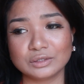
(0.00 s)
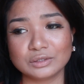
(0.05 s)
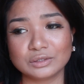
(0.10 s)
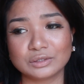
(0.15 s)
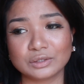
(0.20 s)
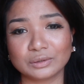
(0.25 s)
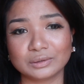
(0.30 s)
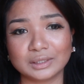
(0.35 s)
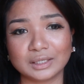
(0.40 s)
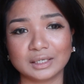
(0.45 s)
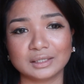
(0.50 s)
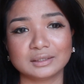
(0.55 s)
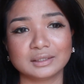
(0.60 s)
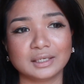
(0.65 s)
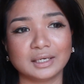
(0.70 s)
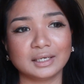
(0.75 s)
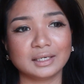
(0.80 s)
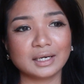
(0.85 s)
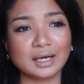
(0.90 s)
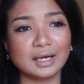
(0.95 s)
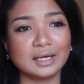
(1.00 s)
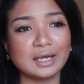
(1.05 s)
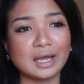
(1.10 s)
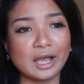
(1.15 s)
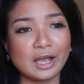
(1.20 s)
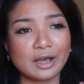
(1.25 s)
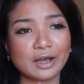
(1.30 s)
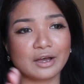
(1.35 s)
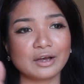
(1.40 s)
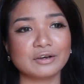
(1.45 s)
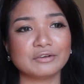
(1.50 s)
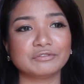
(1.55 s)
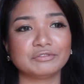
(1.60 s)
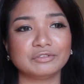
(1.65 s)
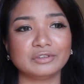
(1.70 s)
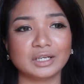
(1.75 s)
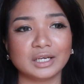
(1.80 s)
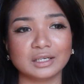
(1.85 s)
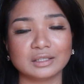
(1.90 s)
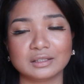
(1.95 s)
so that like I
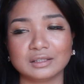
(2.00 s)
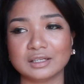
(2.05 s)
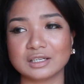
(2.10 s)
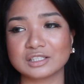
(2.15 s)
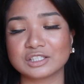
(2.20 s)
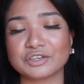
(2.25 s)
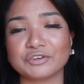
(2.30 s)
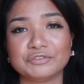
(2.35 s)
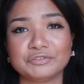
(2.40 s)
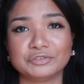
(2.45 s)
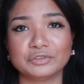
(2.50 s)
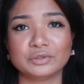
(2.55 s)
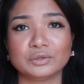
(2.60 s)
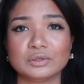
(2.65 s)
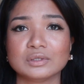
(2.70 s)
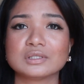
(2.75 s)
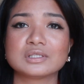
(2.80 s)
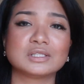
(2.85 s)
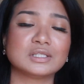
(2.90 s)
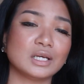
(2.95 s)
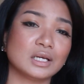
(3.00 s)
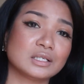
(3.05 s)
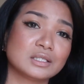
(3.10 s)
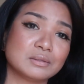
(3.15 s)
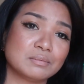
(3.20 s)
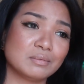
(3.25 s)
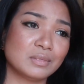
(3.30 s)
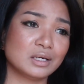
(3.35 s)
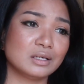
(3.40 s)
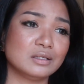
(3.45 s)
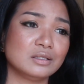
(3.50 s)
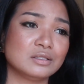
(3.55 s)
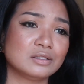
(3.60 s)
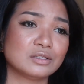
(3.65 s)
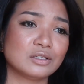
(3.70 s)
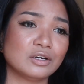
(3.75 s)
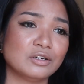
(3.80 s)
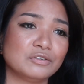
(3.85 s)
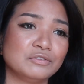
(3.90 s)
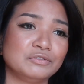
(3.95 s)
have like this full 6
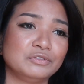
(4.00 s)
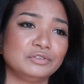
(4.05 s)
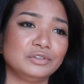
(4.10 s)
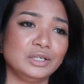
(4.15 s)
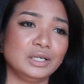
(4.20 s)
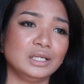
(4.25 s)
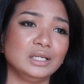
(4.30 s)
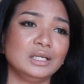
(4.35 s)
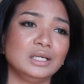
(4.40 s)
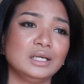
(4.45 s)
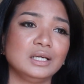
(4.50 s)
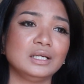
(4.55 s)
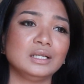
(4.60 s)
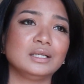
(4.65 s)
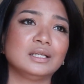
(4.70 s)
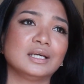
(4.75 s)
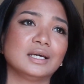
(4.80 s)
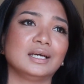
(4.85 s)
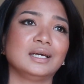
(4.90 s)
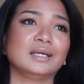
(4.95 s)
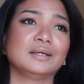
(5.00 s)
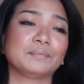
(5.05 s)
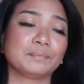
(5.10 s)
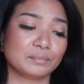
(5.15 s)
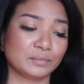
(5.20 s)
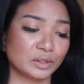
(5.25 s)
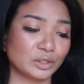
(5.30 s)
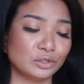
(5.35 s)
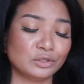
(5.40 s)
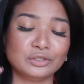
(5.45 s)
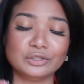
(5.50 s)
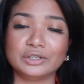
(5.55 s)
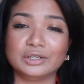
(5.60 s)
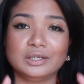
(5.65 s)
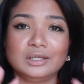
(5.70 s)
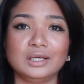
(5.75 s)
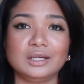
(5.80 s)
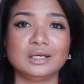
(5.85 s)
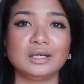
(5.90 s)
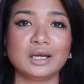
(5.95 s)
months of really like
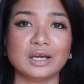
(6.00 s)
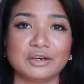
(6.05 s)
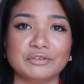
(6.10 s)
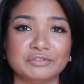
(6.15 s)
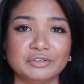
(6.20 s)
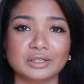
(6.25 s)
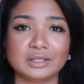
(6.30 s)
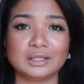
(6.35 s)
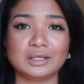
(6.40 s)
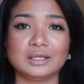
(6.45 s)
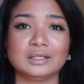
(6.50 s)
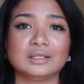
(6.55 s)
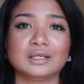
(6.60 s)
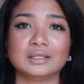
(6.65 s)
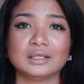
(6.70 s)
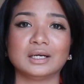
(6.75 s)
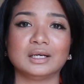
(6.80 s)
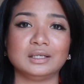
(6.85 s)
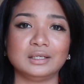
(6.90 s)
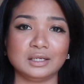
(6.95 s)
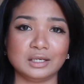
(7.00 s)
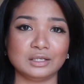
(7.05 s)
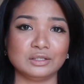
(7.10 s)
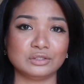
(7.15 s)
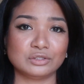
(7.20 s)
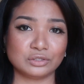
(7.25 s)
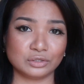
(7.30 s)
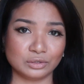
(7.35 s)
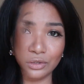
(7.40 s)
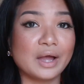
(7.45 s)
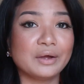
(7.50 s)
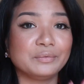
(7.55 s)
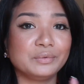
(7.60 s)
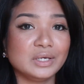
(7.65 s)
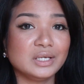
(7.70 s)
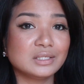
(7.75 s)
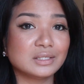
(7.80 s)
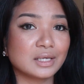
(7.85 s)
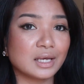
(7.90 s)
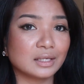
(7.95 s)
learning everything that I need to. I
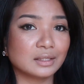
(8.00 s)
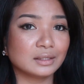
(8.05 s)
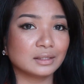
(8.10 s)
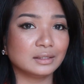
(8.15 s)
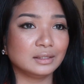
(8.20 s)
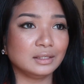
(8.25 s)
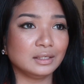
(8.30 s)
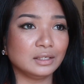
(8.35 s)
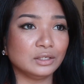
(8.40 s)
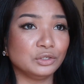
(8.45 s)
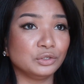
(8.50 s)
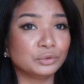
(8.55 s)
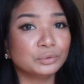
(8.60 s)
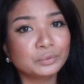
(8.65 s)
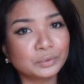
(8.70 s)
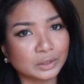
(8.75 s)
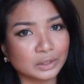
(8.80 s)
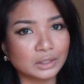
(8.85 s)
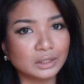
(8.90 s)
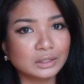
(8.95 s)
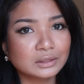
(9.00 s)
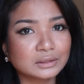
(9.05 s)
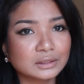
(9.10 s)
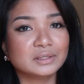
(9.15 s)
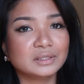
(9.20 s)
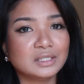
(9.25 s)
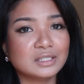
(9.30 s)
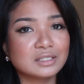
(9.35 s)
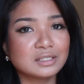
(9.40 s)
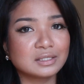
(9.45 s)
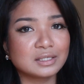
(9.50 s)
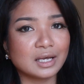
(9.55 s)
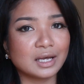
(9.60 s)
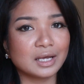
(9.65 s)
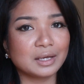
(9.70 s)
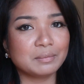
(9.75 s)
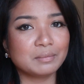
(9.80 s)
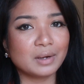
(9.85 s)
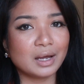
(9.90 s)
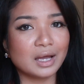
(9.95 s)
reset the UWORLD, but this
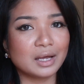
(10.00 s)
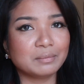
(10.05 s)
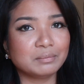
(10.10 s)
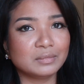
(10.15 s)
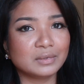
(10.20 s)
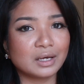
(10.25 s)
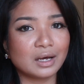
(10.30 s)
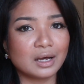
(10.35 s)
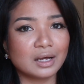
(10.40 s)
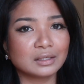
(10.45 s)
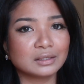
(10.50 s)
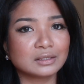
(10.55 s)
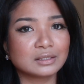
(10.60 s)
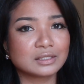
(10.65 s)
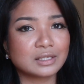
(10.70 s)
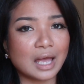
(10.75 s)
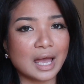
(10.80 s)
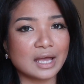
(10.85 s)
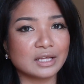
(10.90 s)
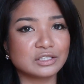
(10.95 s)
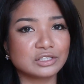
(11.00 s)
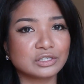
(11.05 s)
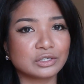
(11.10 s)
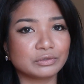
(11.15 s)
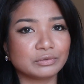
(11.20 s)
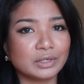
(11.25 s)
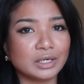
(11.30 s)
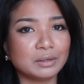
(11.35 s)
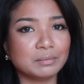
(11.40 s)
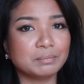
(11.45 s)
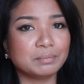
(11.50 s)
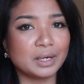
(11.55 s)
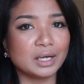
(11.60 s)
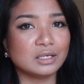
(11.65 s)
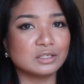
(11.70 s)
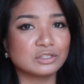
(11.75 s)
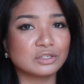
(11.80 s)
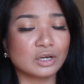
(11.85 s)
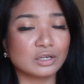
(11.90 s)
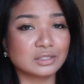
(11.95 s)
time I'm not answering
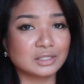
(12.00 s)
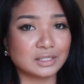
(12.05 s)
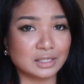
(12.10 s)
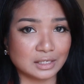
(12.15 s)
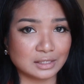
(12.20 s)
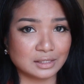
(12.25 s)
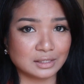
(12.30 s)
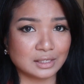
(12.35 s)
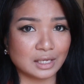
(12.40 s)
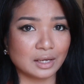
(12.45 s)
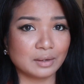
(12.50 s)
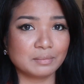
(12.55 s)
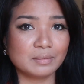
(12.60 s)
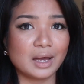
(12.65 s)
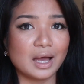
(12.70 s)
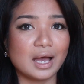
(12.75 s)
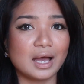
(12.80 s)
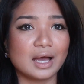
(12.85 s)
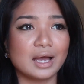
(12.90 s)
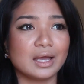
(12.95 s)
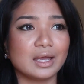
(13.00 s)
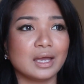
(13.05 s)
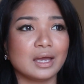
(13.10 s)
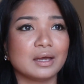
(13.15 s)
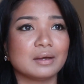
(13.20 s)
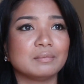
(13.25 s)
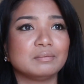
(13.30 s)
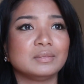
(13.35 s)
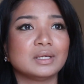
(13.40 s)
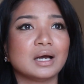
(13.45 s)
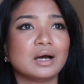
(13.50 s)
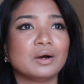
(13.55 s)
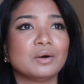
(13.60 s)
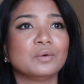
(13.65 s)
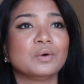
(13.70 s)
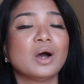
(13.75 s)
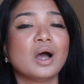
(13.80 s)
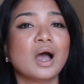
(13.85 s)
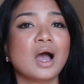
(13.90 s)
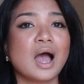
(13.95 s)
based on system. I am
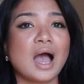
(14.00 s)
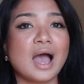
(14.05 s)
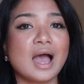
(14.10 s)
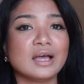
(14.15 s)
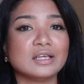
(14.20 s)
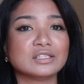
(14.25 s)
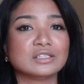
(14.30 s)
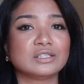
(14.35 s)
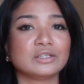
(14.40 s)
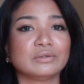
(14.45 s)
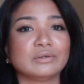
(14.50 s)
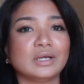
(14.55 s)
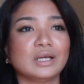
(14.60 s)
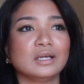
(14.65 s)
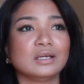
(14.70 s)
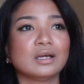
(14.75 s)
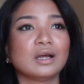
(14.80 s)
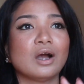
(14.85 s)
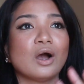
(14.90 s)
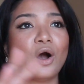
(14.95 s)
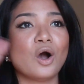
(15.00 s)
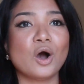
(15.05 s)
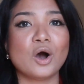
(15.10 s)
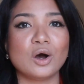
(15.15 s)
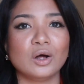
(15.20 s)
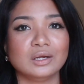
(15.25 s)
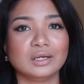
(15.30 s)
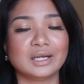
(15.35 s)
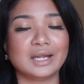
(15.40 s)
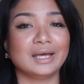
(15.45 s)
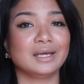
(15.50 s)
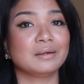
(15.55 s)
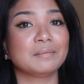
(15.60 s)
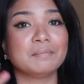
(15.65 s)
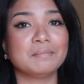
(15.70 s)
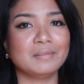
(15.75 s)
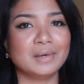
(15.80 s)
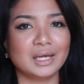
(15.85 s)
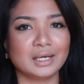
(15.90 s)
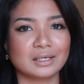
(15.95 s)
now answering all, like
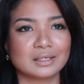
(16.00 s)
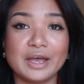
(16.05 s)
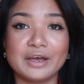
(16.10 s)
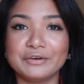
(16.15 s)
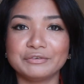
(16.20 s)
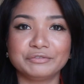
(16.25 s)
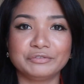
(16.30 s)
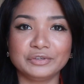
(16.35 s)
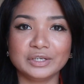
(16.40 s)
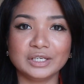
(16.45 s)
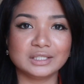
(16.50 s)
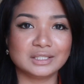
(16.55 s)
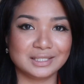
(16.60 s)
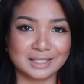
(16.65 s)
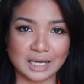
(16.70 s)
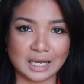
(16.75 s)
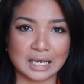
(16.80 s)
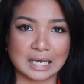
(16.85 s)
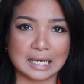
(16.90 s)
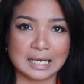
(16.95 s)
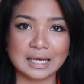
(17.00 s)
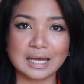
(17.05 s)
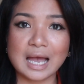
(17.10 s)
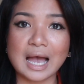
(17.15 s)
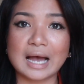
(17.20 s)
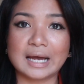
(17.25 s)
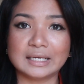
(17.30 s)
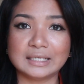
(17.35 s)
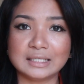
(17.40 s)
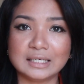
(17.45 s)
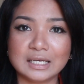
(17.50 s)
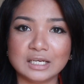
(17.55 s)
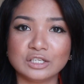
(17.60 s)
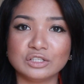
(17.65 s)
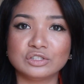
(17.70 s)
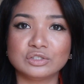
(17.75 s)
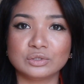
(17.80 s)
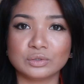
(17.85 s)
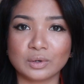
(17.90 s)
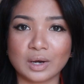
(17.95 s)
mix. Every day I
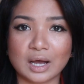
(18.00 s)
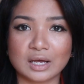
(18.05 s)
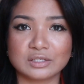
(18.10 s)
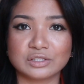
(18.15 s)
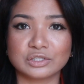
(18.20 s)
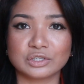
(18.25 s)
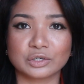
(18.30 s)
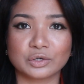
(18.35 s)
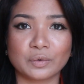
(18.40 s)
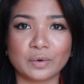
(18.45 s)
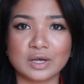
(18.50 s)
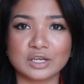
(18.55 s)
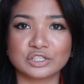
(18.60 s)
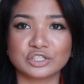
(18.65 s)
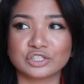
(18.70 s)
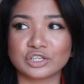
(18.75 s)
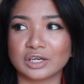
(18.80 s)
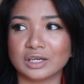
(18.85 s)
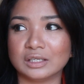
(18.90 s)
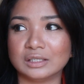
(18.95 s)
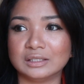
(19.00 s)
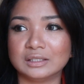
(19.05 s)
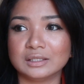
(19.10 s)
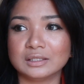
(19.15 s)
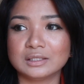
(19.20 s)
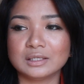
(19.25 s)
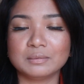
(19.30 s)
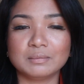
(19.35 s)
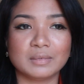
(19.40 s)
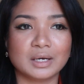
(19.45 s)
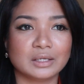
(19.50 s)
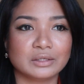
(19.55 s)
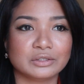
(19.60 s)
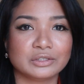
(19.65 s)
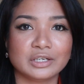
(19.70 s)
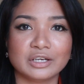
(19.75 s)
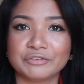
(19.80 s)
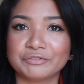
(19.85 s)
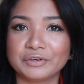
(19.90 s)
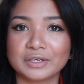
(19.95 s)
need to answer question. Doesn't matter
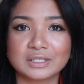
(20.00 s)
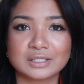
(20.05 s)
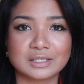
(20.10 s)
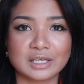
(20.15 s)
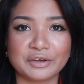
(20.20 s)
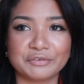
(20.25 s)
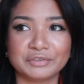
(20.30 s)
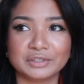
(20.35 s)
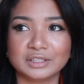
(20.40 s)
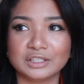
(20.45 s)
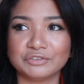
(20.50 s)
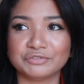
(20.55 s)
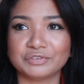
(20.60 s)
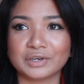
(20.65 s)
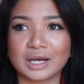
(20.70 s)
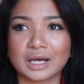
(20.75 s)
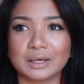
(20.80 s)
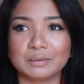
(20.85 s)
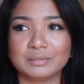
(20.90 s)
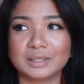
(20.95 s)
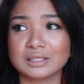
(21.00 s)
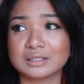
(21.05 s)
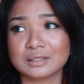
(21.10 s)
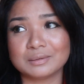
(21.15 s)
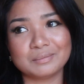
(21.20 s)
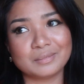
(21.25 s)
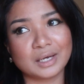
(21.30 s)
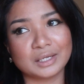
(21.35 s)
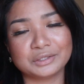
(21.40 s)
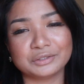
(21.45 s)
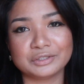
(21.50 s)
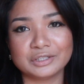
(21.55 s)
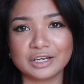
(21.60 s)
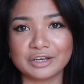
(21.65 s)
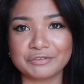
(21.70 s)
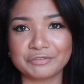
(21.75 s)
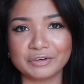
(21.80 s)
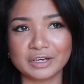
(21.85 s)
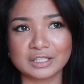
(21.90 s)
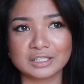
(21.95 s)
if it's 75, doesn't matter
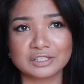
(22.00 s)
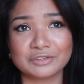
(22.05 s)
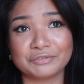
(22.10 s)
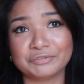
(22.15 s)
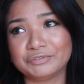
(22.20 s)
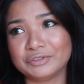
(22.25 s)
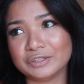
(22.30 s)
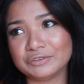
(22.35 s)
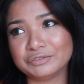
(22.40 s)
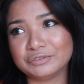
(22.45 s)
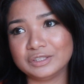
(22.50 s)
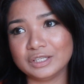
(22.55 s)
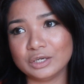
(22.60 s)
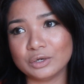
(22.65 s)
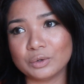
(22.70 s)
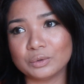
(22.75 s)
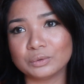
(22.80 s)
if it's 50